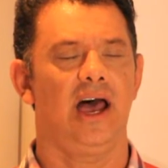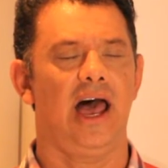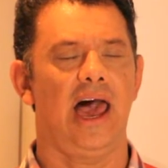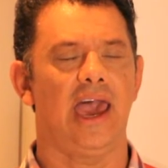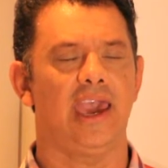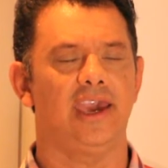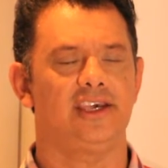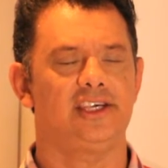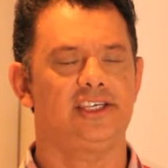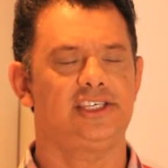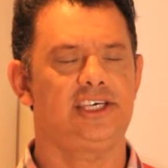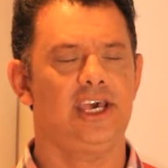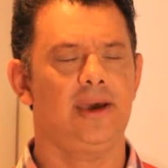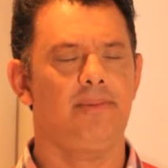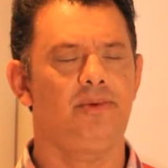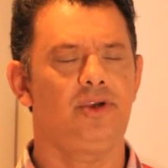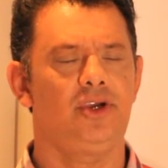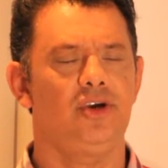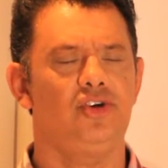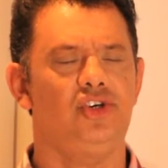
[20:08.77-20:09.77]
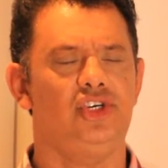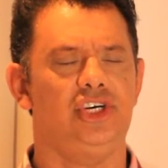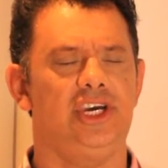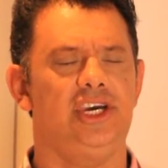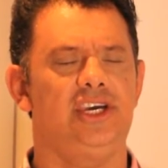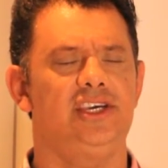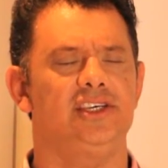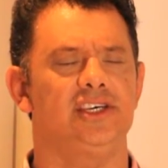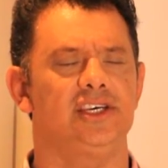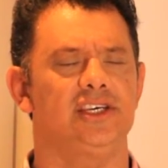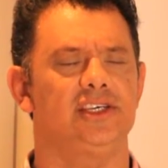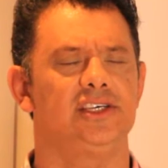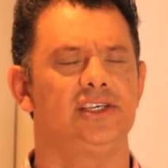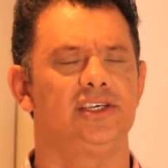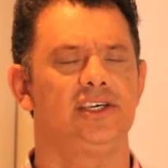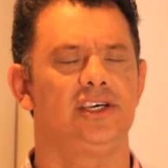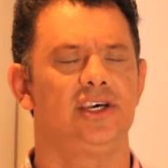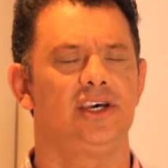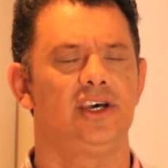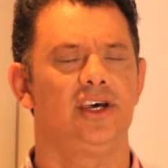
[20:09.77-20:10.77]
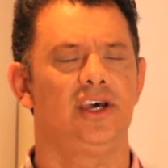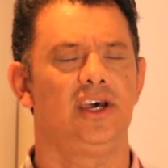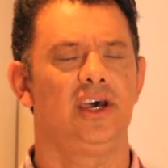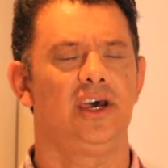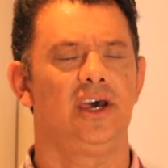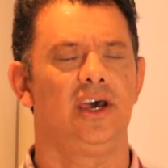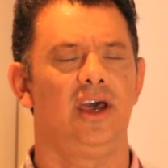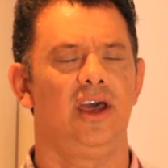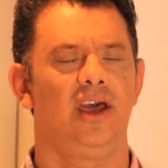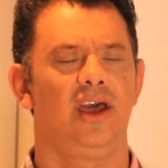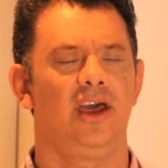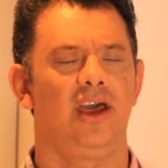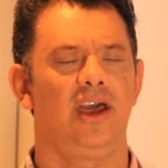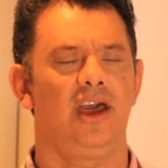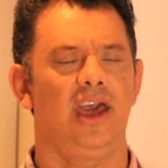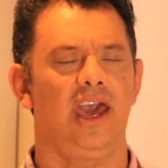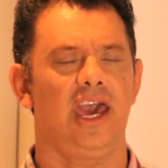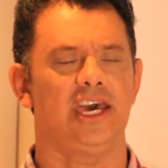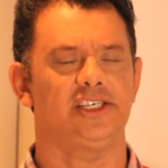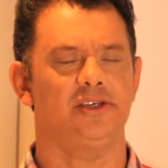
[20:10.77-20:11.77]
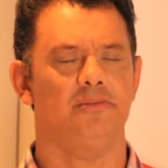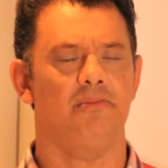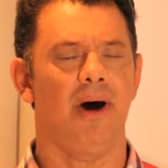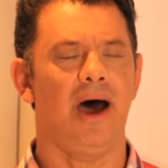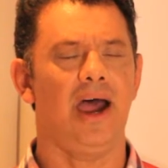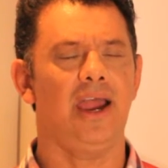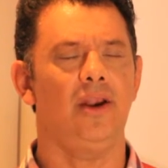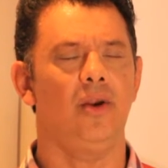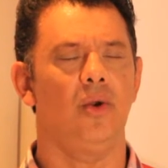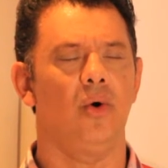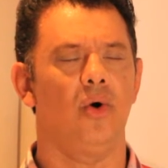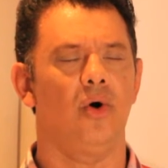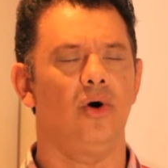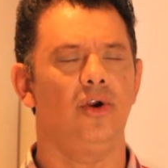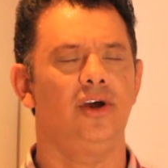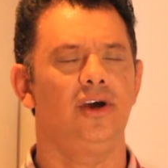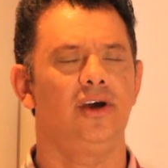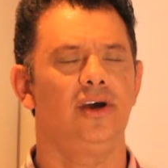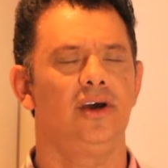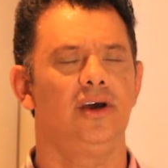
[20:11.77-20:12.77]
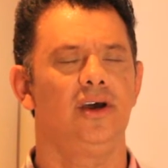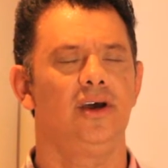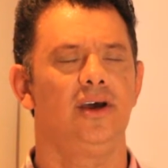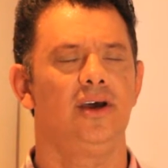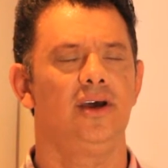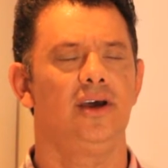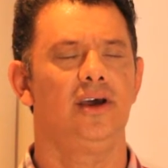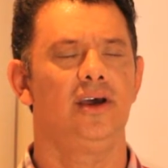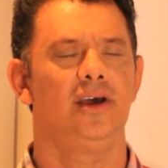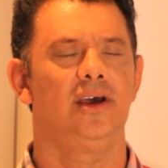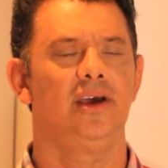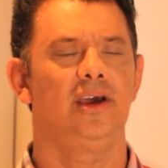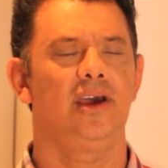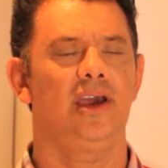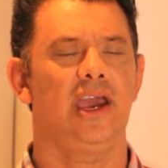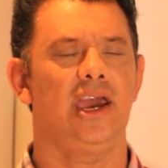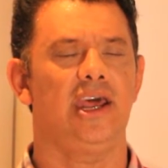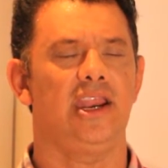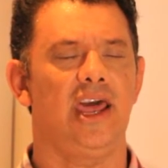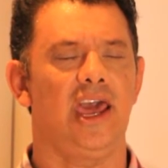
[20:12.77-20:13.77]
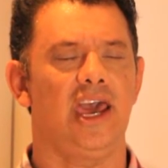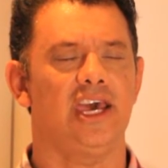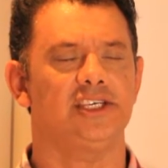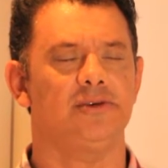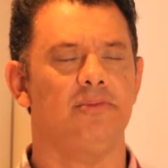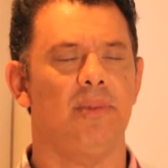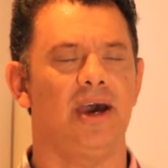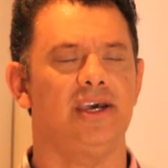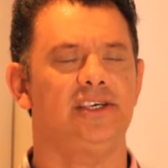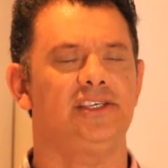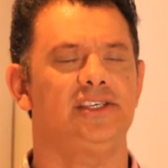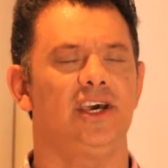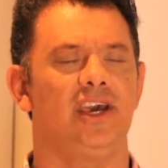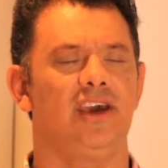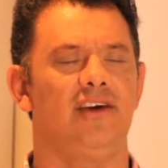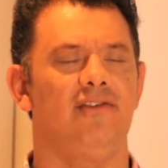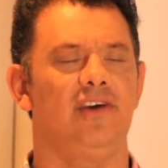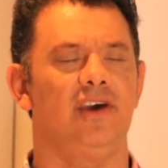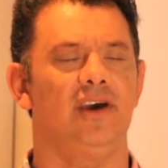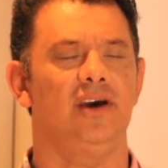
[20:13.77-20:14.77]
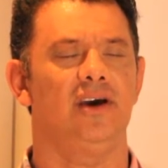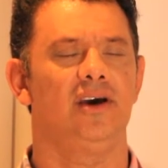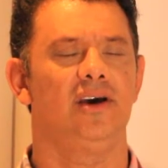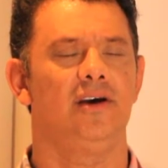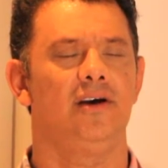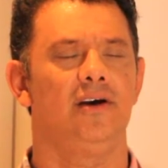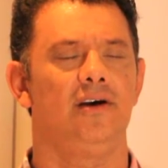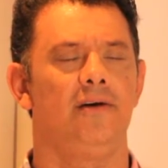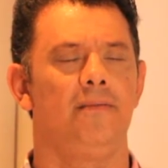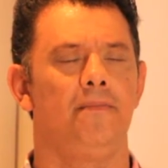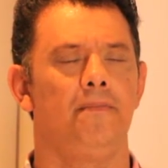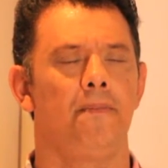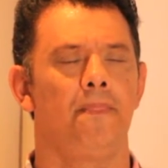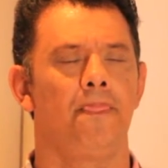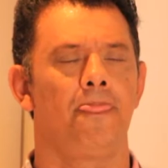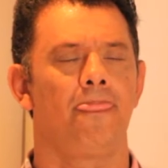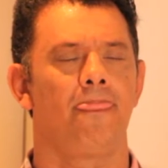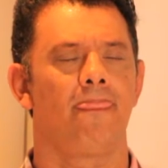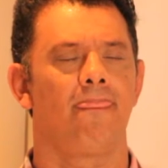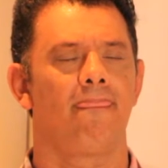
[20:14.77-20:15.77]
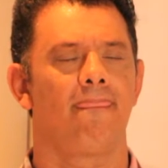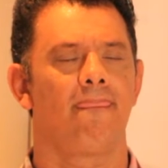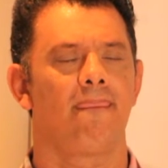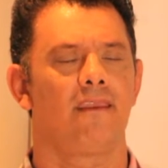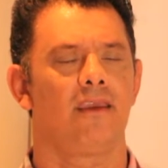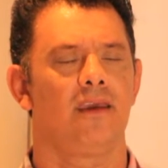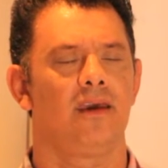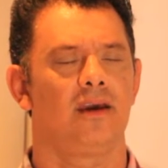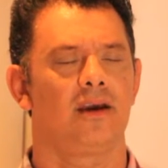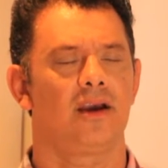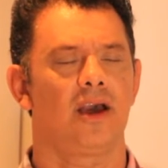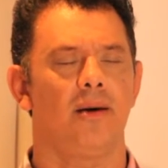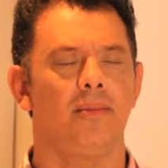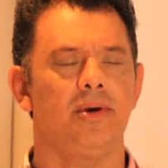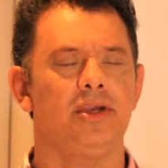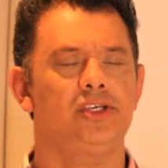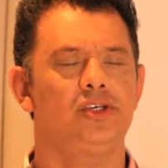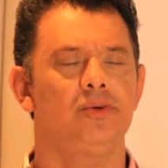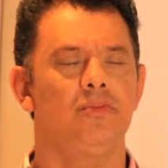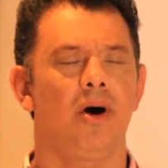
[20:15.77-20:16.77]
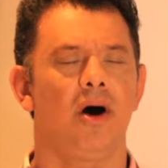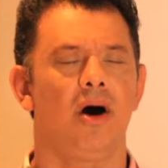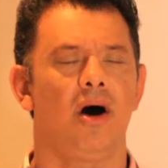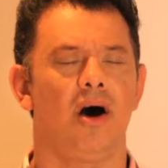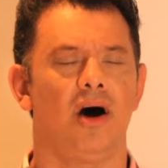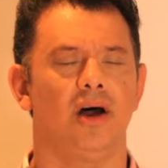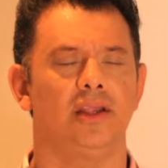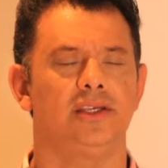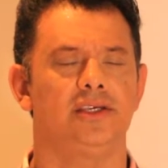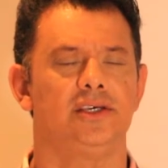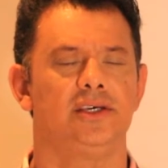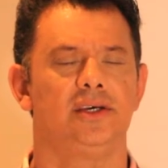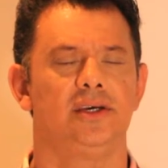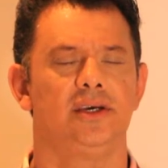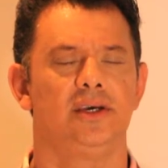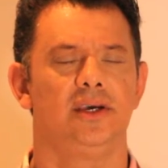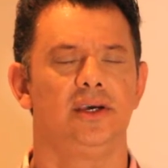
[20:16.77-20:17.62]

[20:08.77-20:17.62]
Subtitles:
I accept you, Jesus, as my Lord and as my Savior. Come into my heart